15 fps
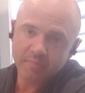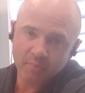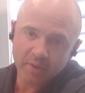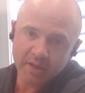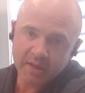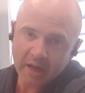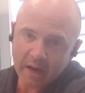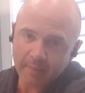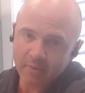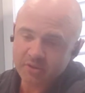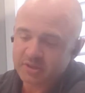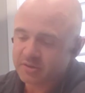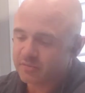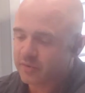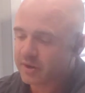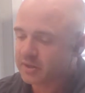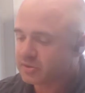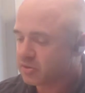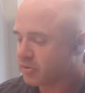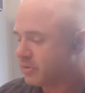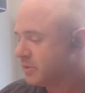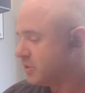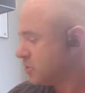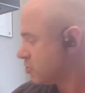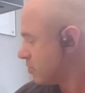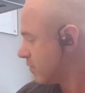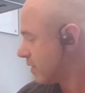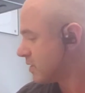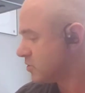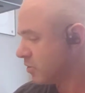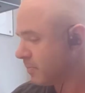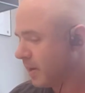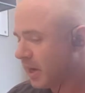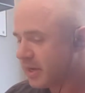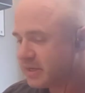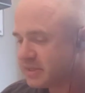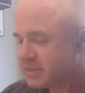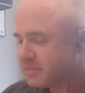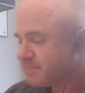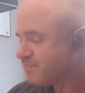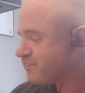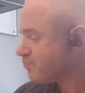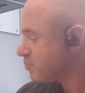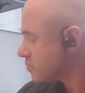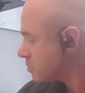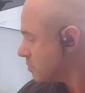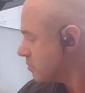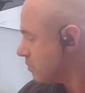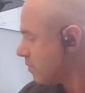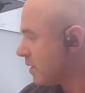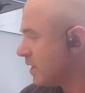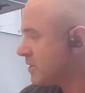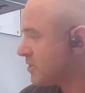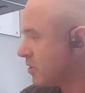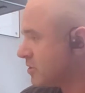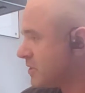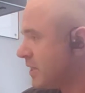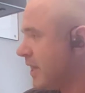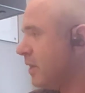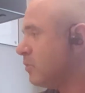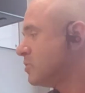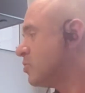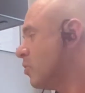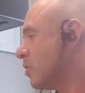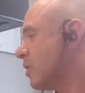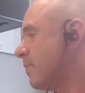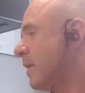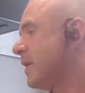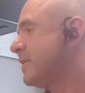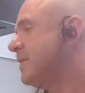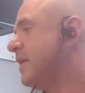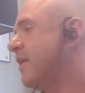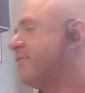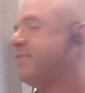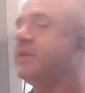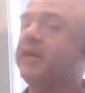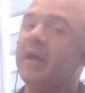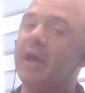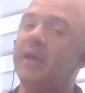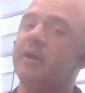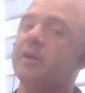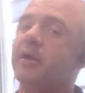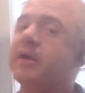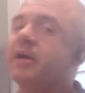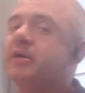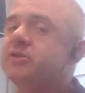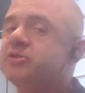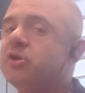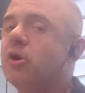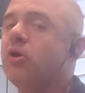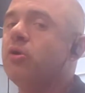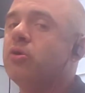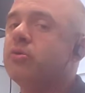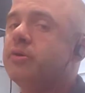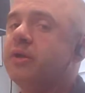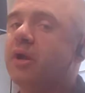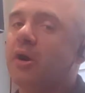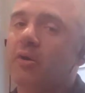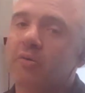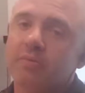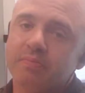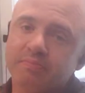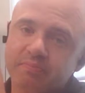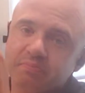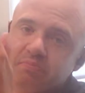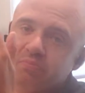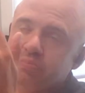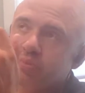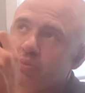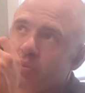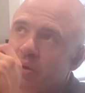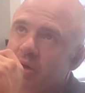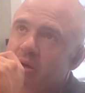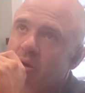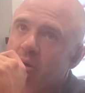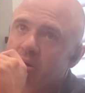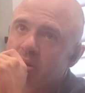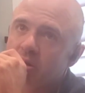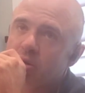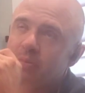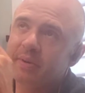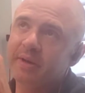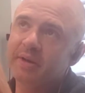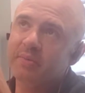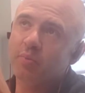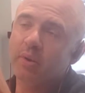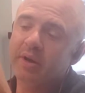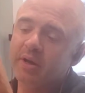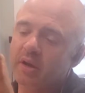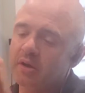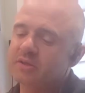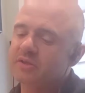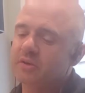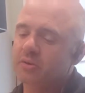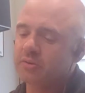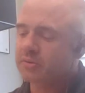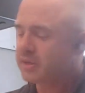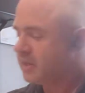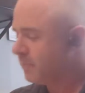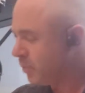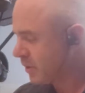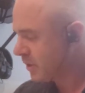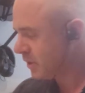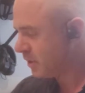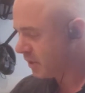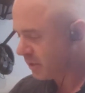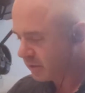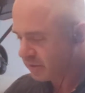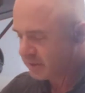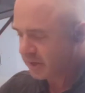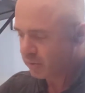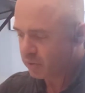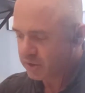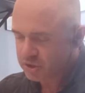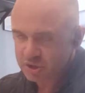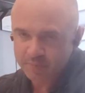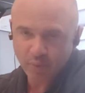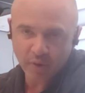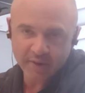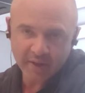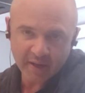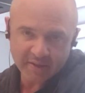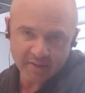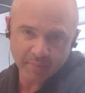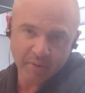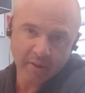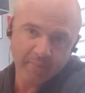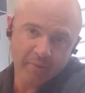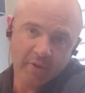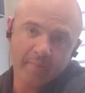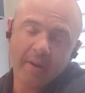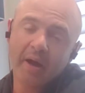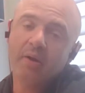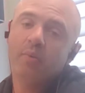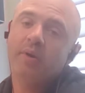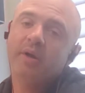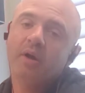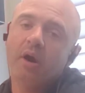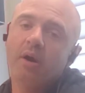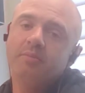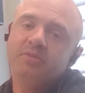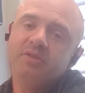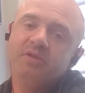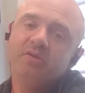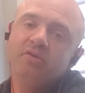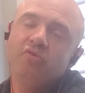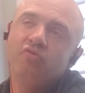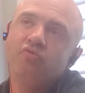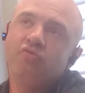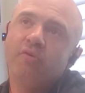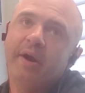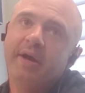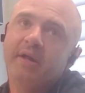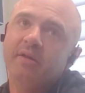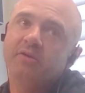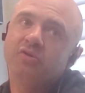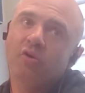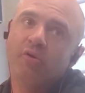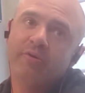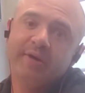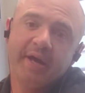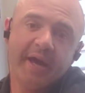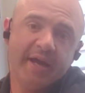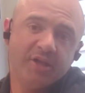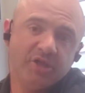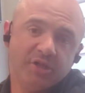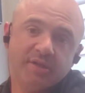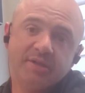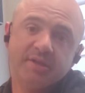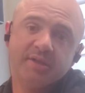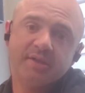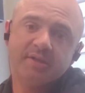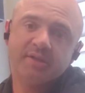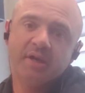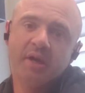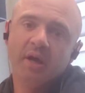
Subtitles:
e-commerce and regulatory industry, regulatory bodies. So today we're talking about the FDA. So, we're going to go on a little bit. Another thing I want to just point out as a preliminary matter, when it comes to regulatory agencies,